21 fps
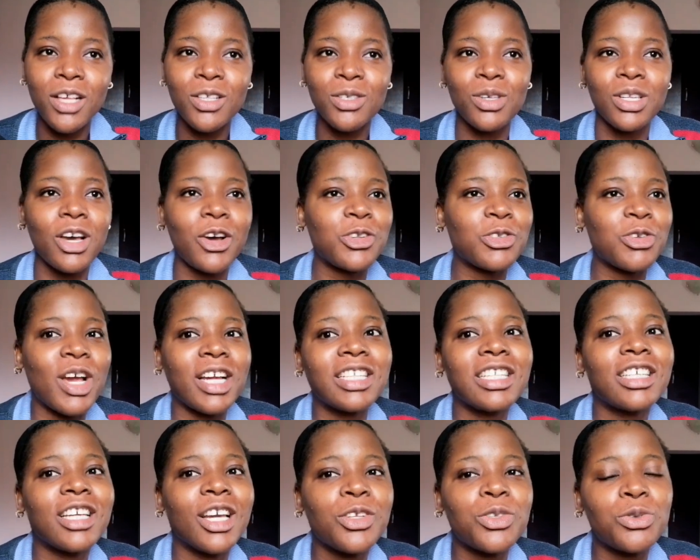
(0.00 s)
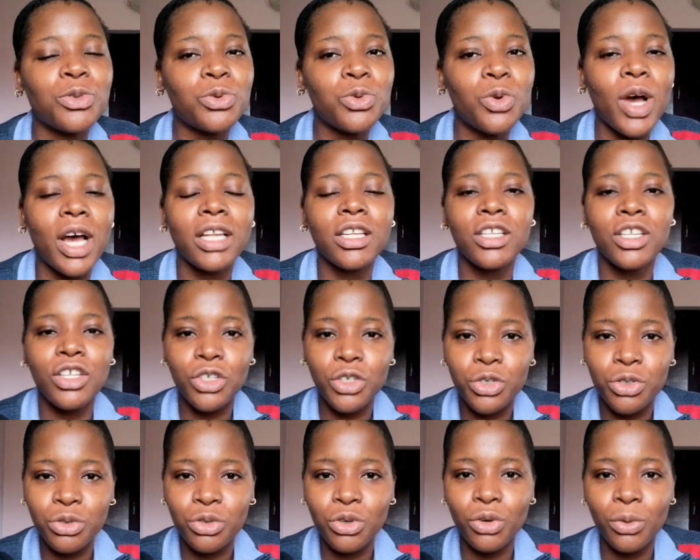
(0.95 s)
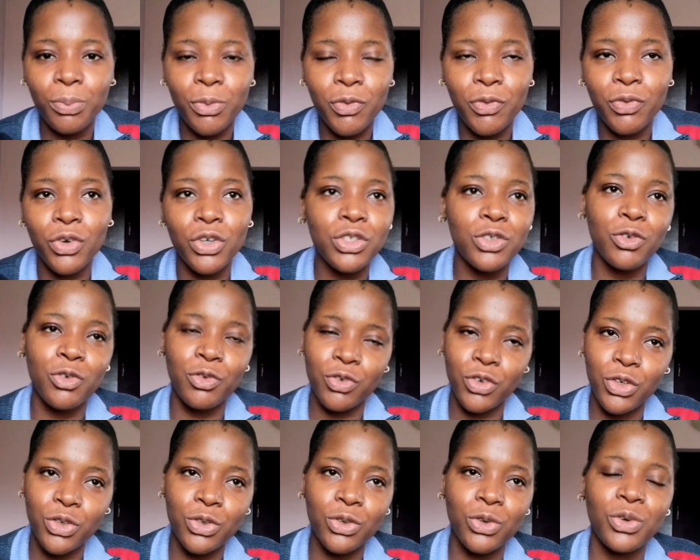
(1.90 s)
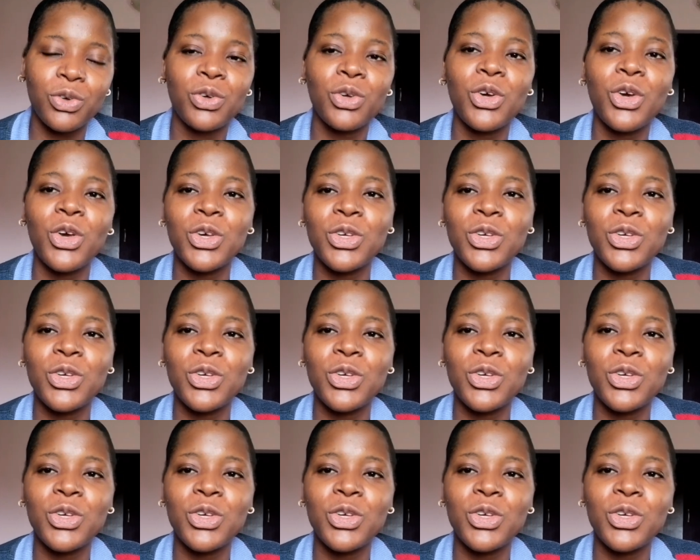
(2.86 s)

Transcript: So that was why I didn't get to do an intro before the video.